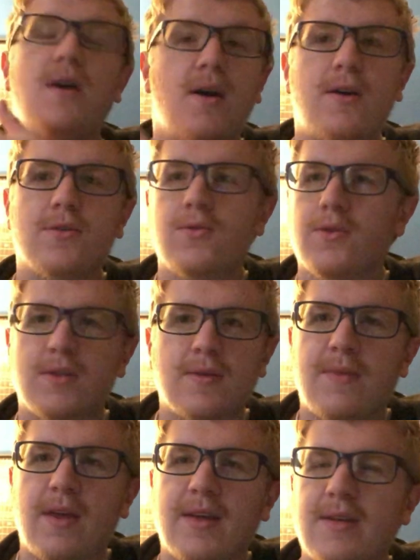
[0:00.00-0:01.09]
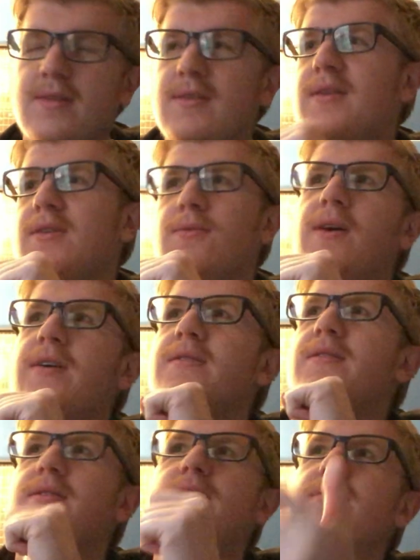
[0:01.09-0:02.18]
all sorts of things, as well
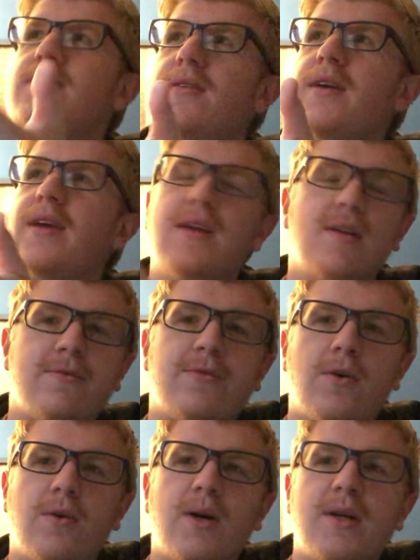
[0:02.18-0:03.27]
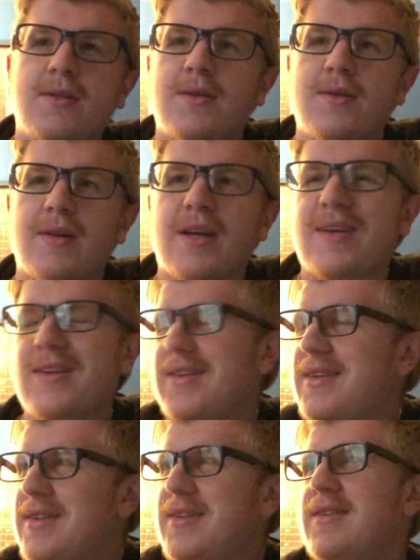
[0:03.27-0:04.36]
as like info as to like
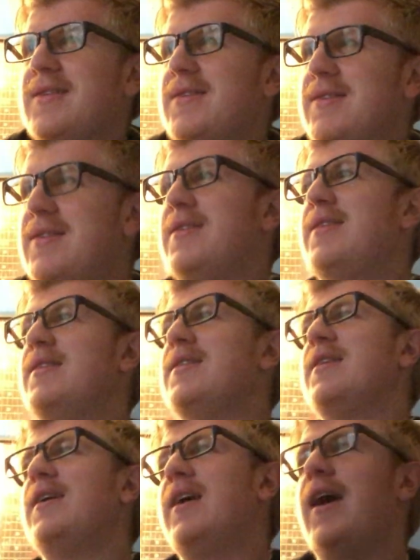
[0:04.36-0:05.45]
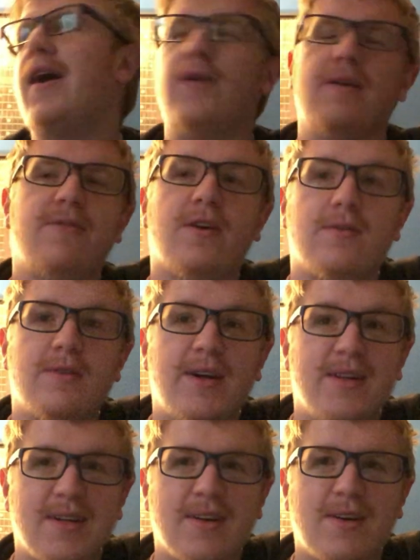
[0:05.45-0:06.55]
how I felt I
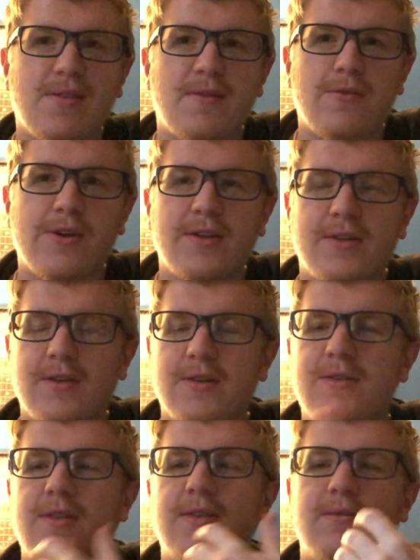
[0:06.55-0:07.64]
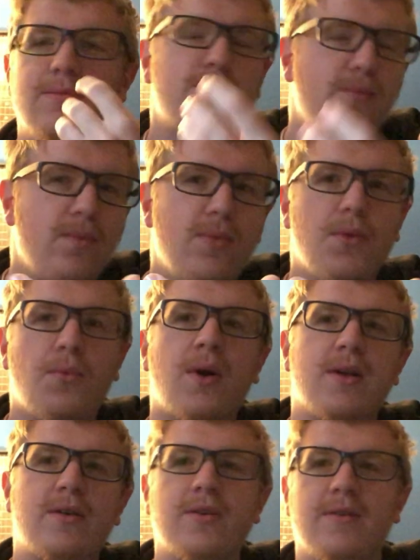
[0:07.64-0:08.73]
did on the research and
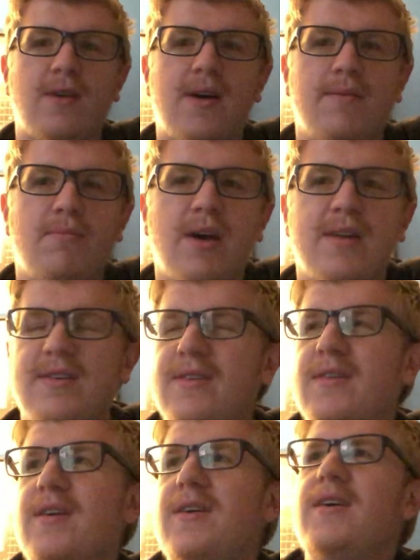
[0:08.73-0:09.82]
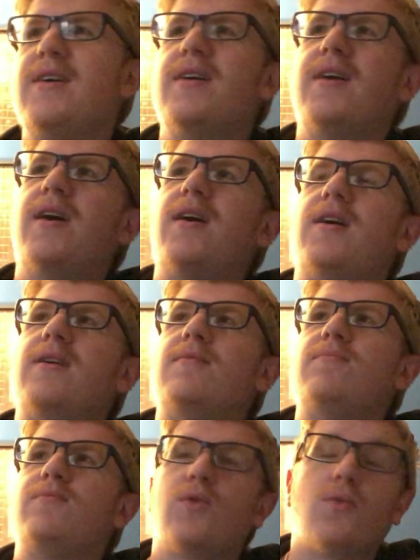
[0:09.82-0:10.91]
what could have gone better,
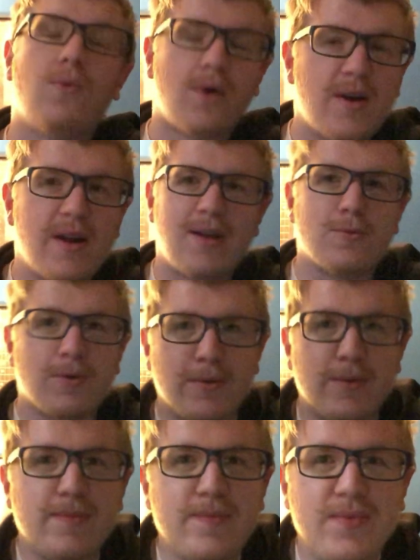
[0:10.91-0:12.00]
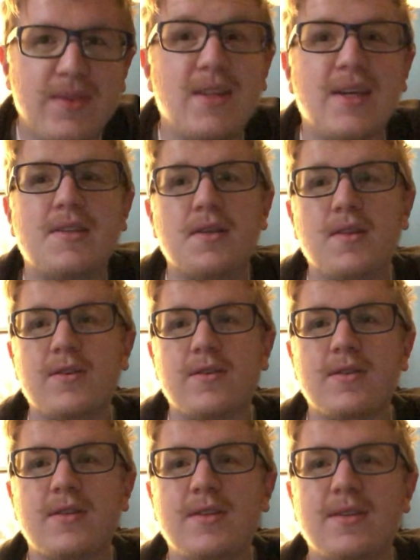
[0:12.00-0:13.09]
what I will need to
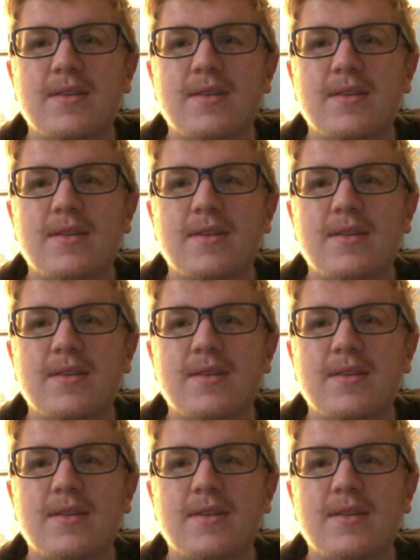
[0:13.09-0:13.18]
learn